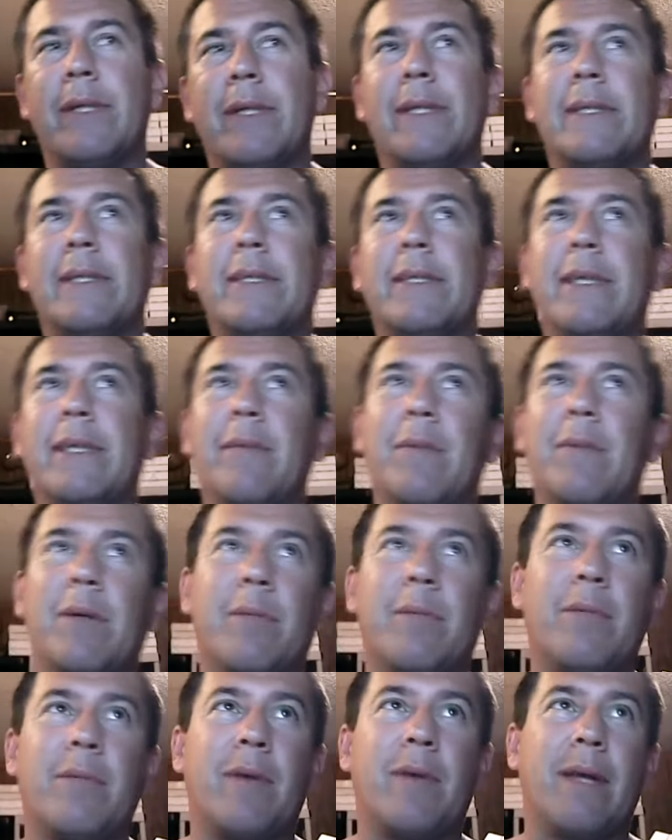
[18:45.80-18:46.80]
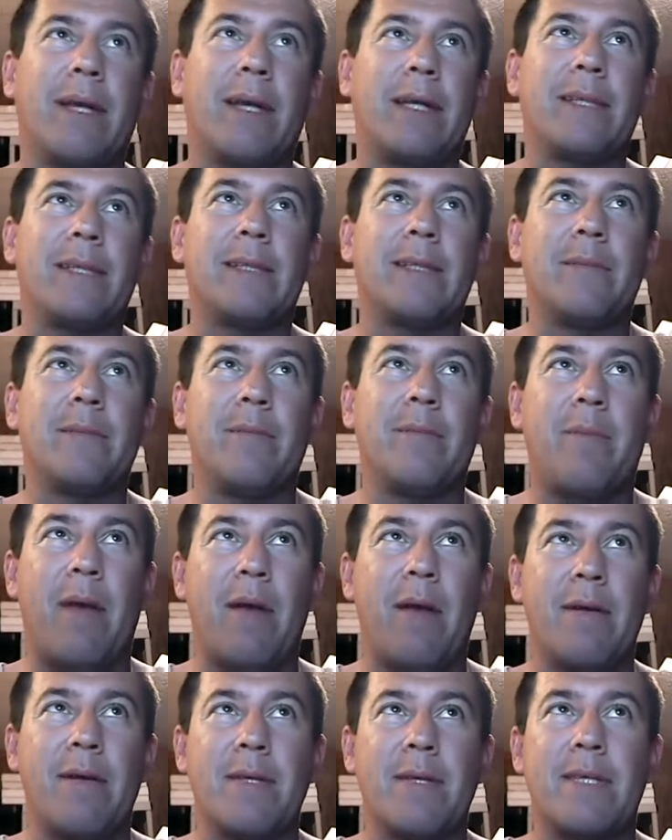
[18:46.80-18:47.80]
Please, give me a break. That's
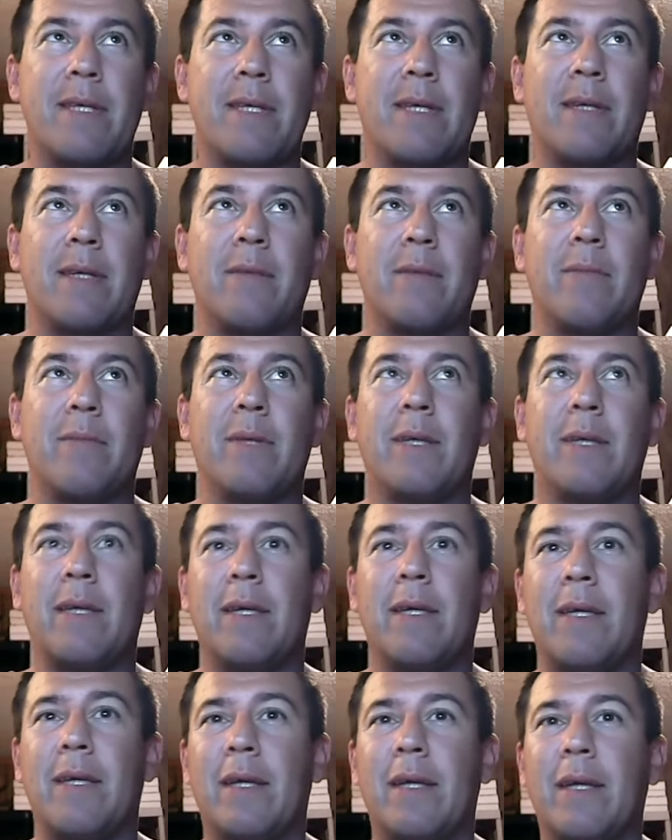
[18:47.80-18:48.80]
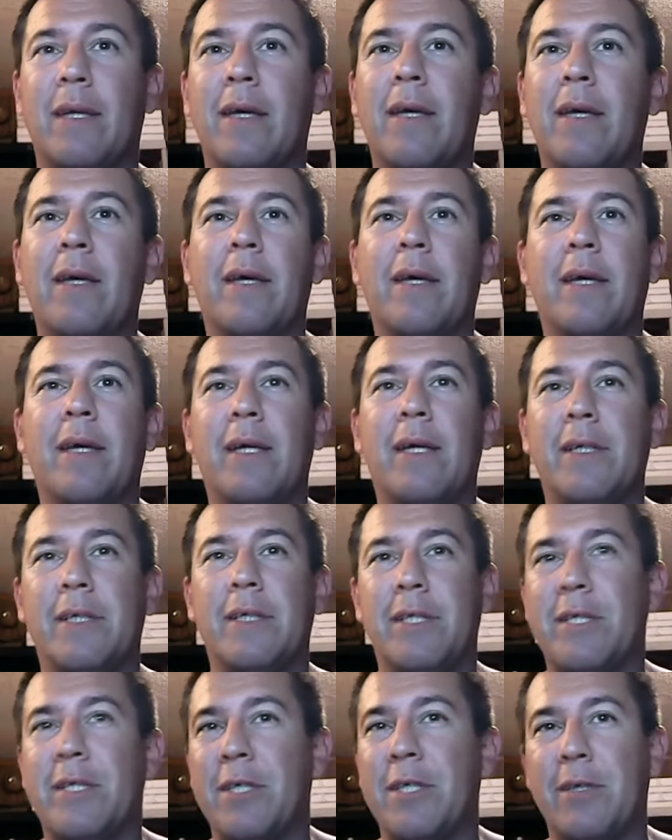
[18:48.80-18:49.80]
embarrassing and humiliating.
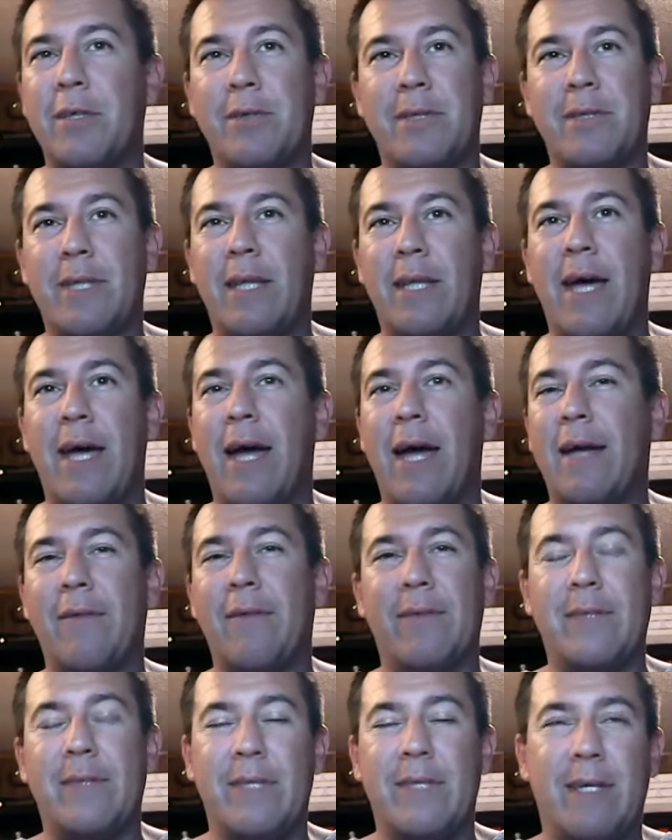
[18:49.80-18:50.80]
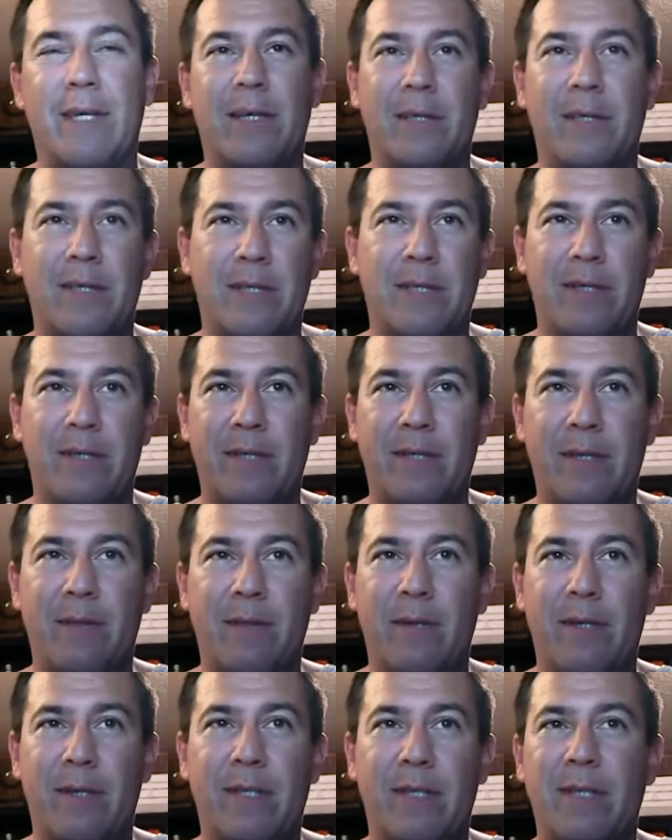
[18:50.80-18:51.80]
And just shows a lack of
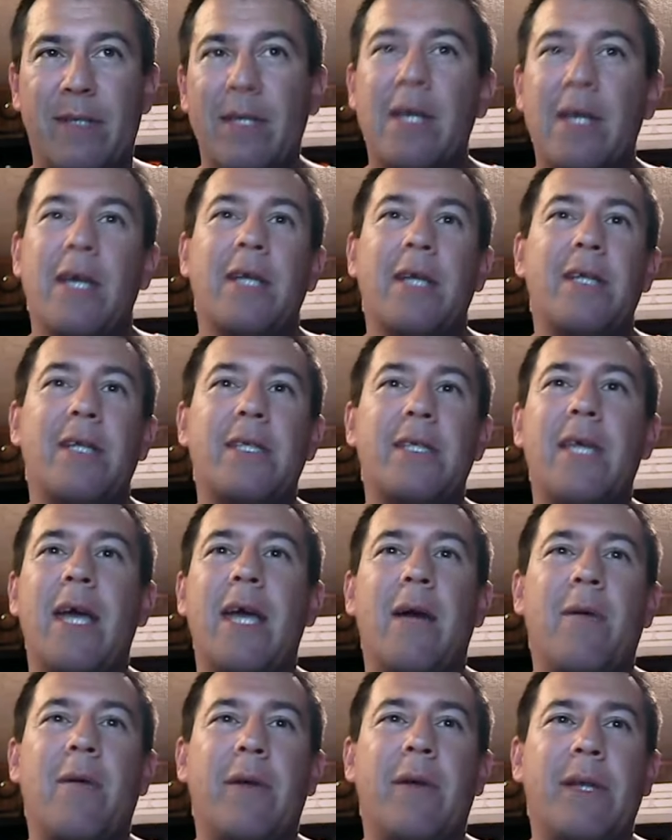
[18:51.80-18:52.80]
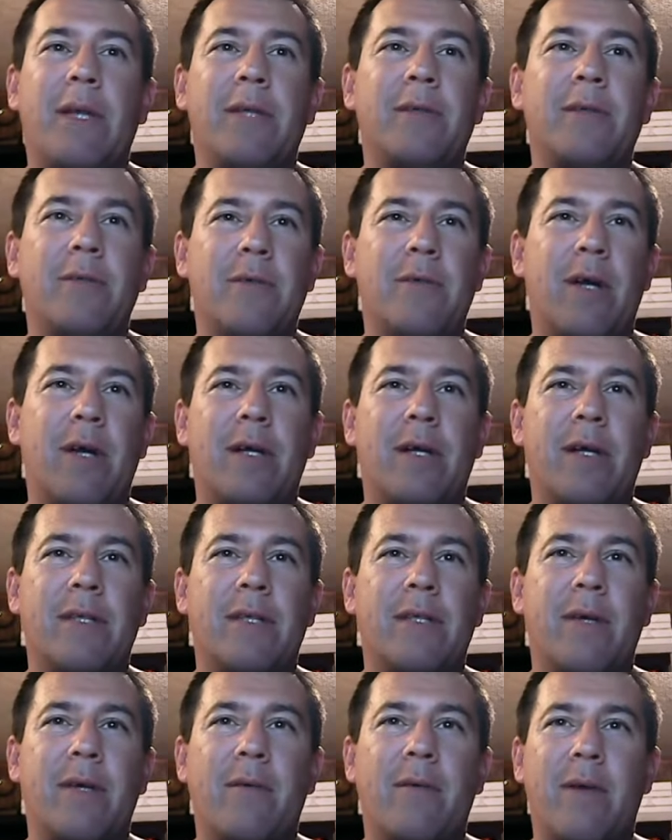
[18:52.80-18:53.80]
intelligence. I mean, just say I want to do
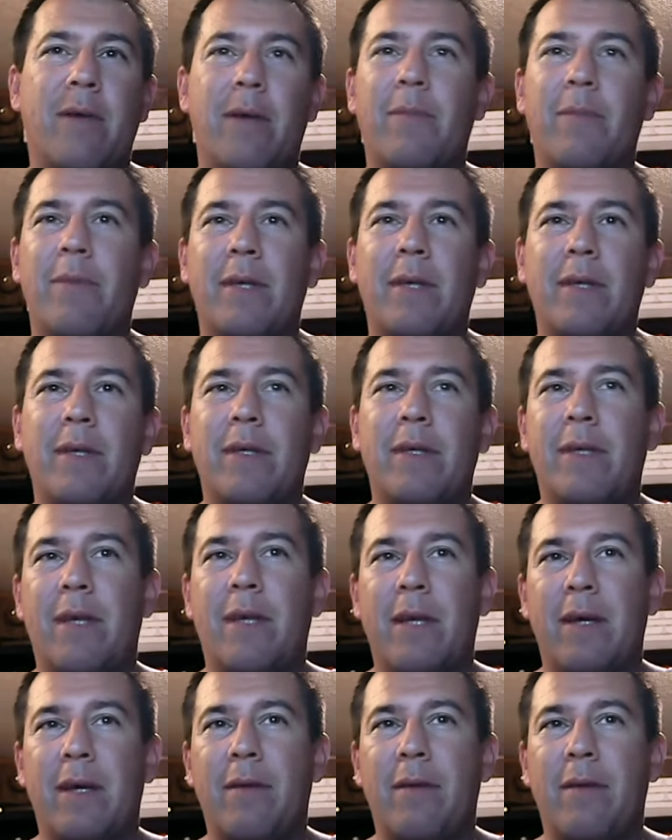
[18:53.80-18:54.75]
drugs. I want to be,